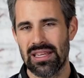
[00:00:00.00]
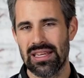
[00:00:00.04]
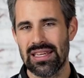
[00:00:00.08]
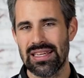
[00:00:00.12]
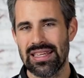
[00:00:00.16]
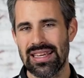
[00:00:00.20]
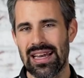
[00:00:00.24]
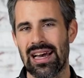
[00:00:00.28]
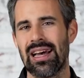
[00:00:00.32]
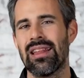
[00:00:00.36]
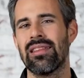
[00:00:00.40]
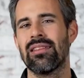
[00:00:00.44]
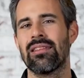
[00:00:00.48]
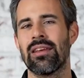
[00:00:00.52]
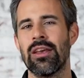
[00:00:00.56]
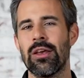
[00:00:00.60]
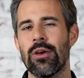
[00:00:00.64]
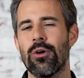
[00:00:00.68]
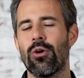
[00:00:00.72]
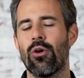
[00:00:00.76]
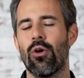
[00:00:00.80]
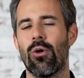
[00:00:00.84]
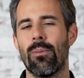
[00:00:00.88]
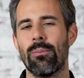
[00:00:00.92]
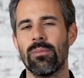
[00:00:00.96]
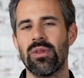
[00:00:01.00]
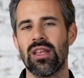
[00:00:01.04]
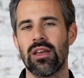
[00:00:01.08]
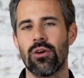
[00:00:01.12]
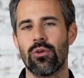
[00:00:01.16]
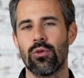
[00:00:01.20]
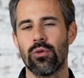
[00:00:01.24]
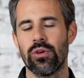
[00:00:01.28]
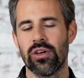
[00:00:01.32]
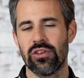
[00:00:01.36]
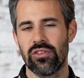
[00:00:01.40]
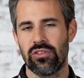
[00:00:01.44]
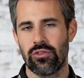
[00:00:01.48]
21 million
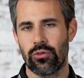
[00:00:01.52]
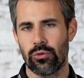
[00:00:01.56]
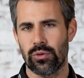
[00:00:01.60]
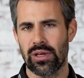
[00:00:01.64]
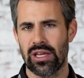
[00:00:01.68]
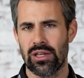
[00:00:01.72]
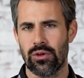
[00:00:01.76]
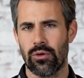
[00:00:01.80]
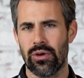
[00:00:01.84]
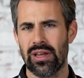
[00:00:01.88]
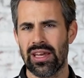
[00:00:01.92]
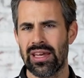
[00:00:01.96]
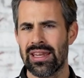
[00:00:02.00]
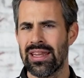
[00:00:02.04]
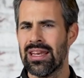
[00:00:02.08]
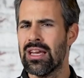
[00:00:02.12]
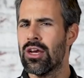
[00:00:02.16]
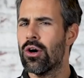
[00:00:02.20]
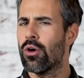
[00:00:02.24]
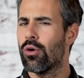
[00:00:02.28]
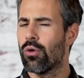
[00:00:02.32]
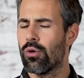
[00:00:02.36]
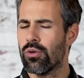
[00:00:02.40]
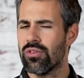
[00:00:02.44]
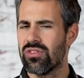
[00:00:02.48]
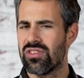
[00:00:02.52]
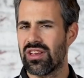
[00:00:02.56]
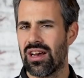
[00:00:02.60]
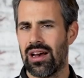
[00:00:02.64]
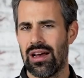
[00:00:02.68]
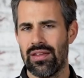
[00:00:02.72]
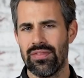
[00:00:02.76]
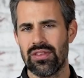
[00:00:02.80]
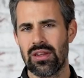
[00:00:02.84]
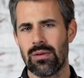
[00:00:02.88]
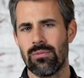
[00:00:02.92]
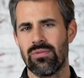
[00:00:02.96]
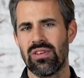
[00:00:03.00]
euros are being spent on renewing the
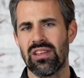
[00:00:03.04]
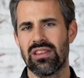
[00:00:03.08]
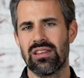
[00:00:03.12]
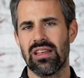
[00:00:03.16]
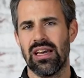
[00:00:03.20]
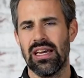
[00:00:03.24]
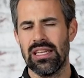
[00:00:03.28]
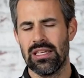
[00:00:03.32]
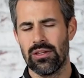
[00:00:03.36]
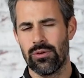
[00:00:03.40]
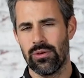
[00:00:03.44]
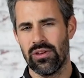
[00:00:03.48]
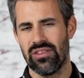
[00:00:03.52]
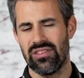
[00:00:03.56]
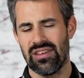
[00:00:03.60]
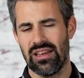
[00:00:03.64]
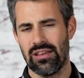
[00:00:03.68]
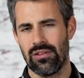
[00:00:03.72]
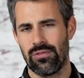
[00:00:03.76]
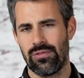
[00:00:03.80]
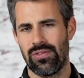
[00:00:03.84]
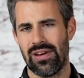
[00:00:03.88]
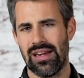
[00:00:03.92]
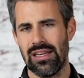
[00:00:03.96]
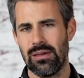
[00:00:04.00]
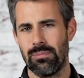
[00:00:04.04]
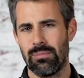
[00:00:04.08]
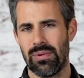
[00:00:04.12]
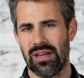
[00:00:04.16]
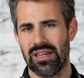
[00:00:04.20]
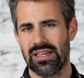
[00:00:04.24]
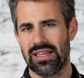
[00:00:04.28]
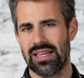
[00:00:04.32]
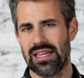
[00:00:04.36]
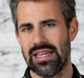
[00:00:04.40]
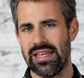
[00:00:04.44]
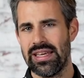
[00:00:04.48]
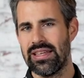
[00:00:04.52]
circuit, including laying a new
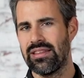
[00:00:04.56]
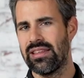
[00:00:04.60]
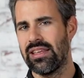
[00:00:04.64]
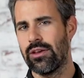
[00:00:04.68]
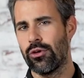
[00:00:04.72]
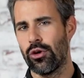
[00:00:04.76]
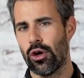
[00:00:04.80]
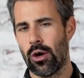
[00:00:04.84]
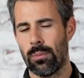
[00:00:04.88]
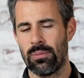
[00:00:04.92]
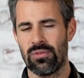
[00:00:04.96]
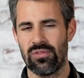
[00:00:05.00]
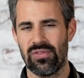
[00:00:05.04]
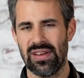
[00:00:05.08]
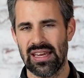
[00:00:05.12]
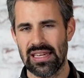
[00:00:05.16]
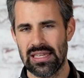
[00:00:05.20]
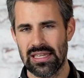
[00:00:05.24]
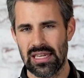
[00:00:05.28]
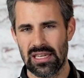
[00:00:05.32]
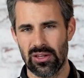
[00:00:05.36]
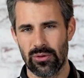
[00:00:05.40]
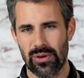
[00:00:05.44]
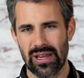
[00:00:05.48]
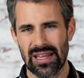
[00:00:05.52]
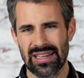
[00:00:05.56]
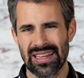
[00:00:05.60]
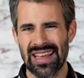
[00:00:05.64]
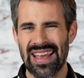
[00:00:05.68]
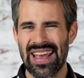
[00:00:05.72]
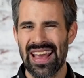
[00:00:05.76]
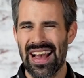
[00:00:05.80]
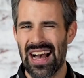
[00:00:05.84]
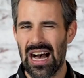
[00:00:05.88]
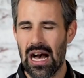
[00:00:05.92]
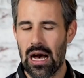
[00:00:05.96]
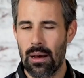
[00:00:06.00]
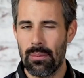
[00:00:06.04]
asphalt strip and renewing the
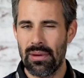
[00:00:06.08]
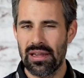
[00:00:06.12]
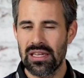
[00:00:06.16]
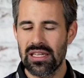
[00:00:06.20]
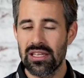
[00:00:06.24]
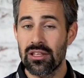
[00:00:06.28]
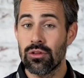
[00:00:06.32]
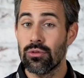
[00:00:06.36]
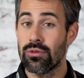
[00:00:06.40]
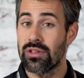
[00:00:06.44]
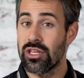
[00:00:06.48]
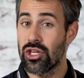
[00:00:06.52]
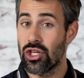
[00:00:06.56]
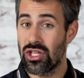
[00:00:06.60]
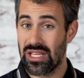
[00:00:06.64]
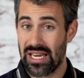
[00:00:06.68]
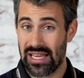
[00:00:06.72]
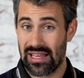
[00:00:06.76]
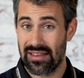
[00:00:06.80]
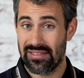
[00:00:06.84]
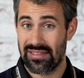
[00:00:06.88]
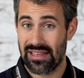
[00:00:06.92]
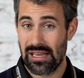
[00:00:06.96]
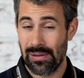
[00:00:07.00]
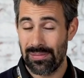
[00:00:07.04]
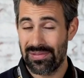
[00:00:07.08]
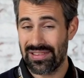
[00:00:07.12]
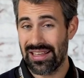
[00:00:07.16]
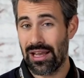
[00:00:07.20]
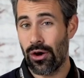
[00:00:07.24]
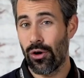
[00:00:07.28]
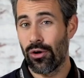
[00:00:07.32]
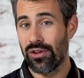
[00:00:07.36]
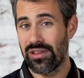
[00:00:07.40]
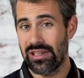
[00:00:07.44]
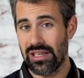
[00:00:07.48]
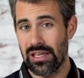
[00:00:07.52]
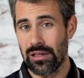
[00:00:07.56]
curbs, but not only the
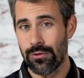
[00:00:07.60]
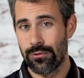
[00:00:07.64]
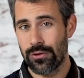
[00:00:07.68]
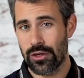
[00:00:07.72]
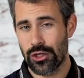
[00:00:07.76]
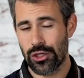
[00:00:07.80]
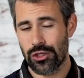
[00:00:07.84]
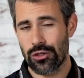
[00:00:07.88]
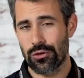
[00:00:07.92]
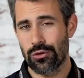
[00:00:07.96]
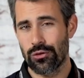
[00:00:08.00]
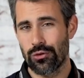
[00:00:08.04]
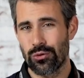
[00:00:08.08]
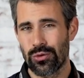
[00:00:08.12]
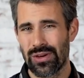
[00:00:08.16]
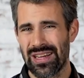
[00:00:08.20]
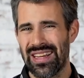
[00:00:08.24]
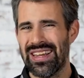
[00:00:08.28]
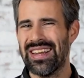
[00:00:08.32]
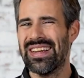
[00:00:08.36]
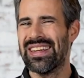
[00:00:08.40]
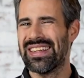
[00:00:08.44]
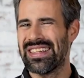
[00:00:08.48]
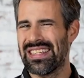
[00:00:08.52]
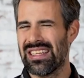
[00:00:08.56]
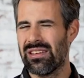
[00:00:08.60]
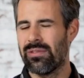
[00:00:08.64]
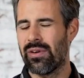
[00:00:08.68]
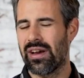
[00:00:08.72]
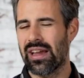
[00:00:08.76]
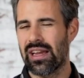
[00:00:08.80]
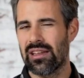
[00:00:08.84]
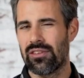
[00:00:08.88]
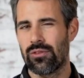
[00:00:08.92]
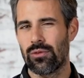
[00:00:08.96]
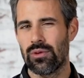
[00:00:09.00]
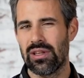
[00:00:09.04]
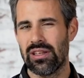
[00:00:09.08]
track itself, but also the
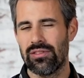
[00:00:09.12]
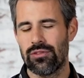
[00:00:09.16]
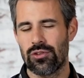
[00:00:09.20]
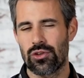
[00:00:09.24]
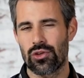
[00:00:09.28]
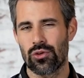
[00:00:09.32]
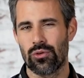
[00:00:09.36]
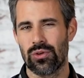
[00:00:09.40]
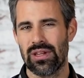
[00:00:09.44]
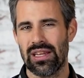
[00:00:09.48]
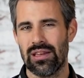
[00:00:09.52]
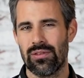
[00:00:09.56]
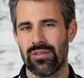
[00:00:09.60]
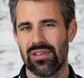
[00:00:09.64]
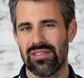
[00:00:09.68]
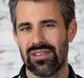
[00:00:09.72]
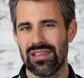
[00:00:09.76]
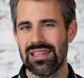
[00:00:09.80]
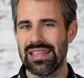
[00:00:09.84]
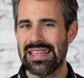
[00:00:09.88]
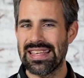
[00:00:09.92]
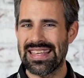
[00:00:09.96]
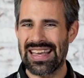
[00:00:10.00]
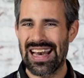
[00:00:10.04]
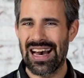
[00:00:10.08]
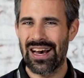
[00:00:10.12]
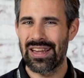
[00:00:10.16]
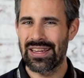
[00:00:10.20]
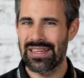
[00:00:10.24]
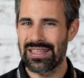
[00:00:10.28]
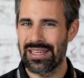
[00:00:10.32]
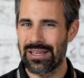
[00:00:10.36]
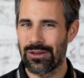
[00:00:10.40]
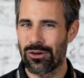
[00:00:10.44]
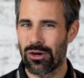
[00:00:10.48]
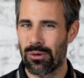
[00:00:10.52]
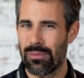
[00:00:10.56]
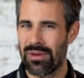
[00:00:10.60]
infrastructure, which was getting a bit
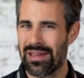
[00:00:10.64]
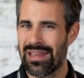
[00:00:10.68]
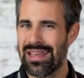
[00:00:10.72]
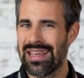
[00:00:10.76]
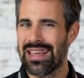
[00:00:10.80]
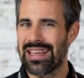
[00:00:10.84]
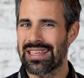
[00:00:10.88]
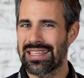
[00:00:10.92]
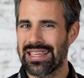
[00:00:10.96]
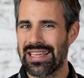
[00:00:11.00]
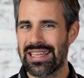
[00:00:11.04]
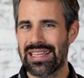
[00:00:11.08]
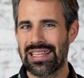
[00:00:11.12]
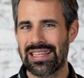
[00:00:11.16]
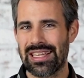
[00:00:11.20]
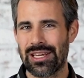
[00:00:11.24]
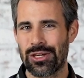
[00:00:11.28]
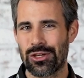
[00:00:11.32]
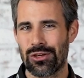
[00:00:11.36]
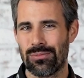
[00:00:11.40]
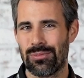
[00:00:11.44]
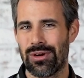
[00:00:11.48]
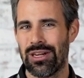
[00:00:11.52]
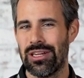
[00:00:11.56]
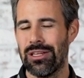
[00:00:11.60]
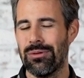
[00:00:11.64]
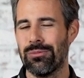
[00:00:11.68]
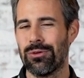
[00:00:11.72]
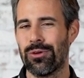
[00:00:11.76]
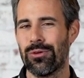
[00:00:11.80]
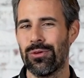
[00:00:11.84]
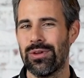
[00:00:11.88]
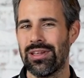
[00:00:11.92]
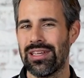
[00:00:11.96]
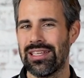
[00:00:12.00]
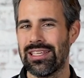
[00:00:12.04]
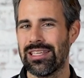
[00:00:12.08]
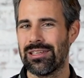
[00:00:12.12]
long in the tooth recently,
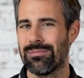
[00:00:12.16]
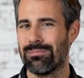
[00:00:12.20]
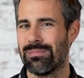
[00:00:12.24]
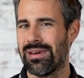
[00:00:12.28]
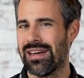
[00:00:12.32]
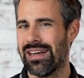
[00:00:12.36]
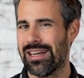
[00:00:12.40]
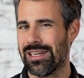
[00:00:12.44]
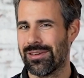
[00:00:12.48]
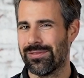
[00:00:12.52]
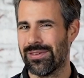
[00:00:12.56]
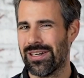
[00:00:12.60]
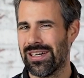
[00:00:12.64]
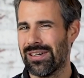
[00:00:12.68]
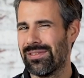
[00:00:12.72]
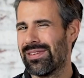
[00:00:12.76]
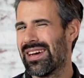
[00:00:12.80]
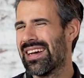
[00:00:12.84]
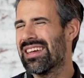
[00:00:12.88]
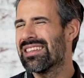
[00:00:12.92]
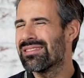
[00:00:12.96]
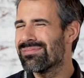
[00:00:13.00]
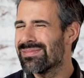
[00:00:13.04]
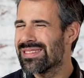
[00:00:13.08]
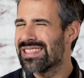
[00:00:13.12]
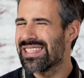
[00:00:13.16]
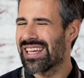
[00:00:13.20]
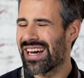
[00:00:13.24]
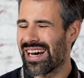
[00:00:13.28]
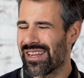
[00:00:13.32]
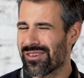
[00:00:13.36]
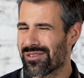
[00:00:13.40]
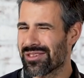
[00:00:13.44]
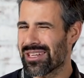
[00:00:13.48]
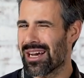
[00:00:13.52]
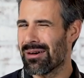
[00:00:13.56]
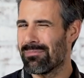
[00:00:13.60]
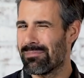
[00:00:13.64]
as anyone who has ever been
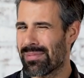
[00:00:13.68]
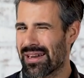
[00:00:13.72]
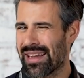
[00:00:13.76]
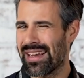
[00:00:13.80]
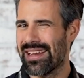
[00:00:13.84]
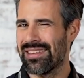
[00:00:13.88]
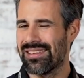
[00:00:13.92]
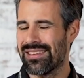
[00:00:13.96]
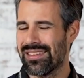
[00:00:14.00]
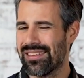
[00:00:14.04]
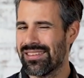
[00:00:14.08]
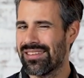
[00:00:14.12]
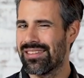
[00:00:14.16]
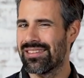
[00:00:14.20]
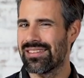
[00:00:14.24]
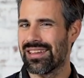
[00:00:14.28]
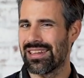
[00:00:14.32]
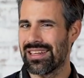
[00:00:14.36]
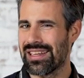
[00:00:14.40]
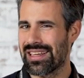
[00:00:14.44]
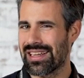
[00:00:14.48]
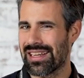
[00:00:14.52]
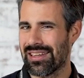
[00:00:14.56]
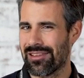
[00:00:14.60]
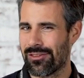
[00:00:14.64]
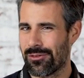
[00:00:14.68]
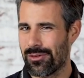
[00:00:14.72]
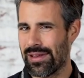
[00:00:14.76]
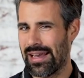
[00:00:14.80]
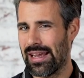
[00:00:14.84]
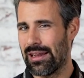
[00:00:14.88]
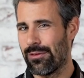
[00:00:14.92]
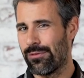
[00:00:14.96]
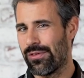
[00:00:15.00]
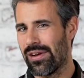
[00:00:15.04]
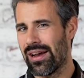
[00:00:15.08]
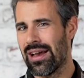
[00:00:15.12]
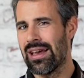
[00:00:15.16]
to the Royal Park knows
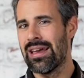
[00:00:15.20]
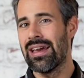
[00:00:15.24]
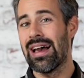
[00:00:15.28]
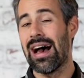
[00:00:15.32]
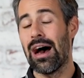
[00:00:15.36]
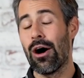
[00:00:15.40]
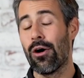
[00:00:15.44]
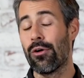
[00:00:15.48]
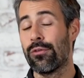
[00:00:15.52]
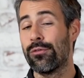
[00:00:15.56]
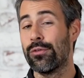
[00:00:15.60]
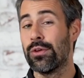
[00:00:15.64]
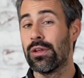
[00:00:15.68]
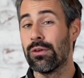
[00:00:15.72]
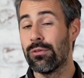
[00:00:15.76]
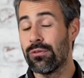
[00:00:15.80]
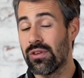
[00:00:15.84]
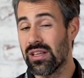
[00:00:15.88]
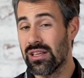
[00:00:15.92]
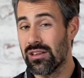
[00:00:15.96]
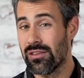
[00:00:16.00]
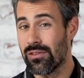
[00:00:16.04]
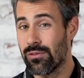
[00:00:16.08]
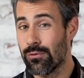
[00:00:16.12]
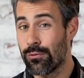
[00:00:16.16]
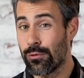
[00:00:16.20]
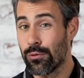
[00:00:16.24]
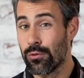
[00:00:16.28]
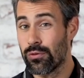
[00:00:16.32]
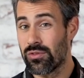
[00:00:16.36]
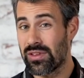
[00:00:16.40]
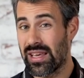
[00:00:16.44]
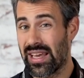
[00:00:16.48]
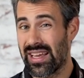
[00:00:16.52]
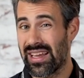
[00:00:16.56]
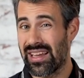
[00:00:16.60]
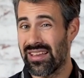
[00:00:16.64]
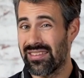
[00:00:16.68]
that it's not so easy to get there
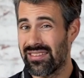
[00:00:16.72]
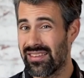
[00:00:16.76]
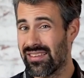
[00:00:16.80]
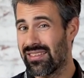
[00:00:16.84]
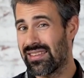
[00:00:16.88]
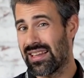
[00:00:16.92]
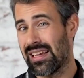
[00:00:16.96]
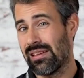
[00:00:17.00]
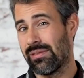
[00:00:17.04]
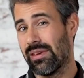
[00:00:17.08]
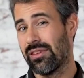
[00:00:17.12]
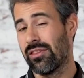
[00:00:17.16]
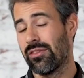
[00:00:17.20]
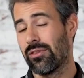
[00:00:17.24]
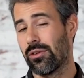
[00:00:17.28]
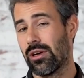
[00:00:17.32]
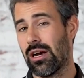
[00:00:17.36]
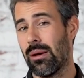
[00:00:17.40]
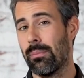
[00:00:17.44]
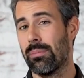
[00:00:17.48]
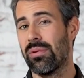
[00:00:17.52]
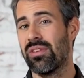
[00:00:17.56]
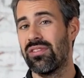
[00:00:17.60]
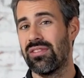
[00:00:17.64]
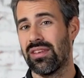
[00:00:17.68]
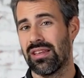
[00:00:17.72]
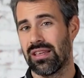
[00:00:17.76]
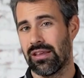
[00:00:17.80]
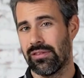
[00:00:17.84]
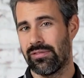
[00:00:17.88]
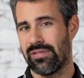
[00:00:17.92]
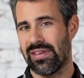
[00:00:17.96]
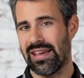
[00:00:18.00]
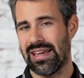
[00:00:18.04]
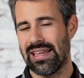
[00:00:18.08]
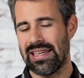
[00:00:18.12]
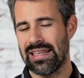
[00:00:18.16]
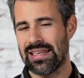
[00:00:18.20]
and back, and it's sometimes
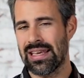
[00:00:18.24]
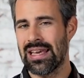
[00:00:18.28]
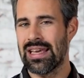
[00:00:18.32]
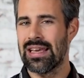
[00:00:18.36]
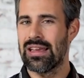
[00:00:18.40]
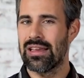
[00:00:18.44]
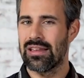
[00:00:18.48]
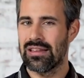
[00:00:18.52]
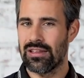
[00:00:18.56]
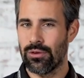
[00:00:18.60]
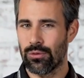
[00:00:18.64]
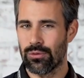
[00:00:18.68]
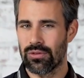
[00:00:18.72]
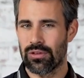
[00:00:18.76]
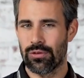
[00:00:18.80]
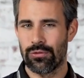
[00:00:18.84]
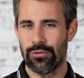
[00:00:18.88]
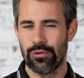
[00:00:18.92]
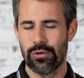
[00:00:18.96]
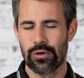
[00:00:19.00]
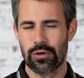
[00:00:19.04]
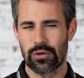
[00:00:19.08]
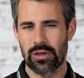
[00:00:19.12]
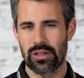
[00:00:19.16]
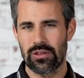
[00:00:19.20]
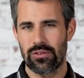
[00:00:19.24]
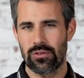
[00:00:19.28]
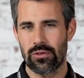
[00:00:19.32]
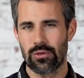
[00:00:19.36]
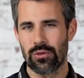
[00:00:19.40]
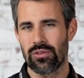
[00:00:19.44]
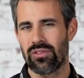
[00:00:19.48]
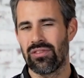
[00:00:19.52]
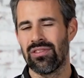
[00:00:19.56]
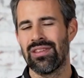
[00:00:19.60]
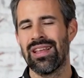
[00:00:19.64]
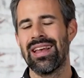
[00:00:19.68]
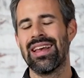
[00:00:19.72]
even a bit dangerous for the many
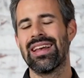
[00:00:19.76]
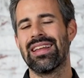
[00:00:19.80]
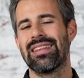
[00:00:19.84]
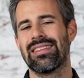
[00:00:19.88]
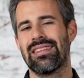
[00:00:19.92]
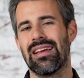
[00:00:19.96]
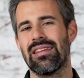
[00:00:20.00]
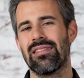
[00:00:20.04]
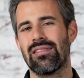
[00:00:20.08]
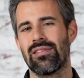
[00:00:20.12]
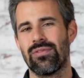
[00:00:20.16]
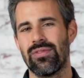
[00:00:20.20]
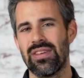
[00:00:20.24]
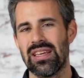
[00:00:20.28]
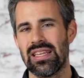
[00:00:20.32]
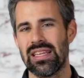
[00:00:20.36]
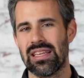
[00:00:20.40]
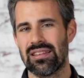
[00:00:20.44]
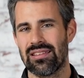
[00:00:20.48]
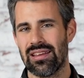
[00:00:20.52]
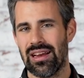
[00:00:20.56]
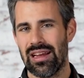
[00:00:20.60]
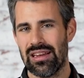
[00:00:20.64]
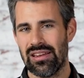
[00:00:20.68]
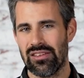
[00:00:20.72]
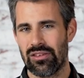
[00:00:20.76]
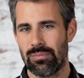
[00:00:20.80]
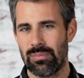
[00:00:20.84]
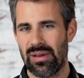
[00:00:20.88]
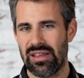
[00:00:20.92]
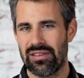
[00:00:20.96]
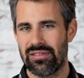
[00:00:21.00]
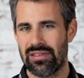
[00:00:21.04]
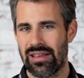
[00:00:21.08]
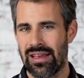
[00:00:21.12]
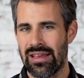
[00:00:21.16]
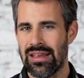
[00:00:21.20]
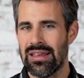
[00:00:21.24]
pedestrians to use the
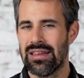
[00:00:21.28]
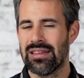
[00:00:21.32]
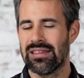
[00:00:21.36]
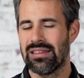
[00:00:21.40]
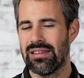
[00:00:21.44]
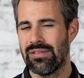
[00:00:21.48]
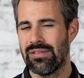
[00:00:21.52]
underpasses.